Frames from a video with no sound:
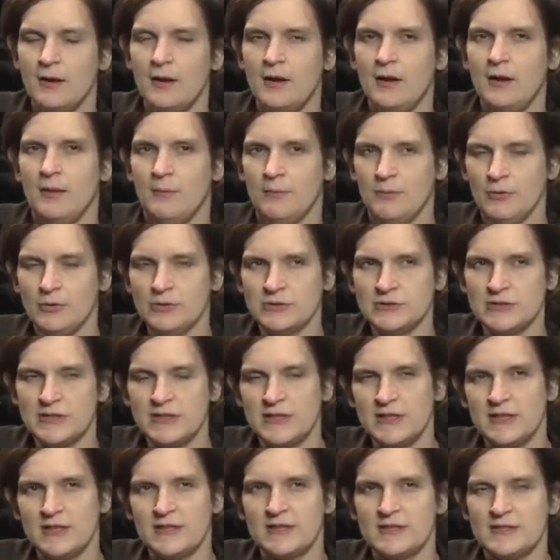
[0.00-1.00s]
and
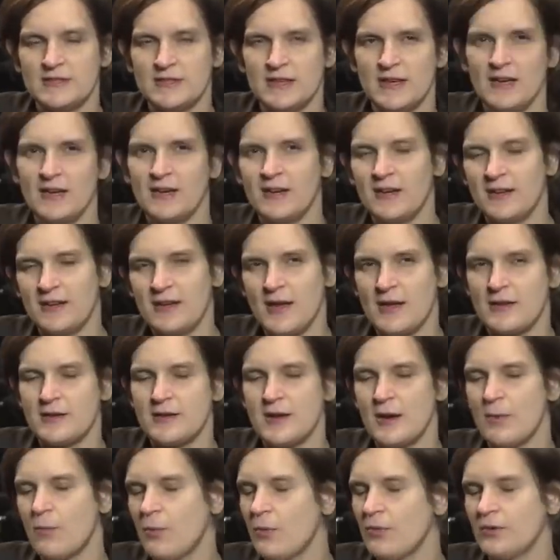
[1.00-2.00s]
mostly decided that
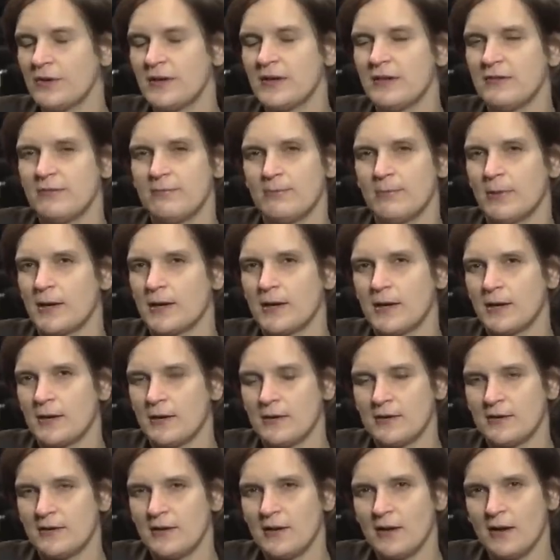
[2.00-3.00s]
they won't give money
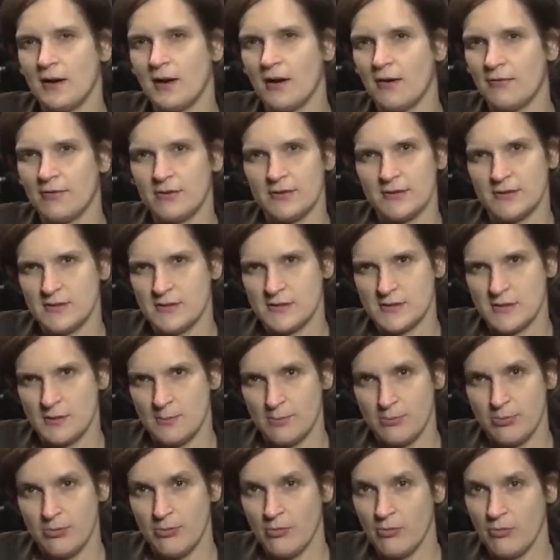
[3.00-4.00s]
until governance
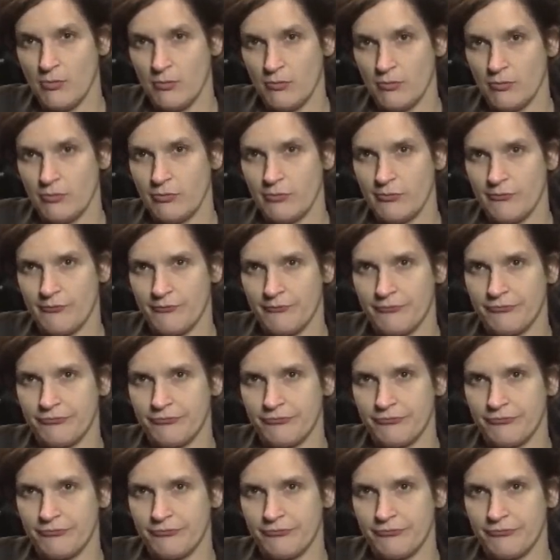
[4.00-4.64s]
improves.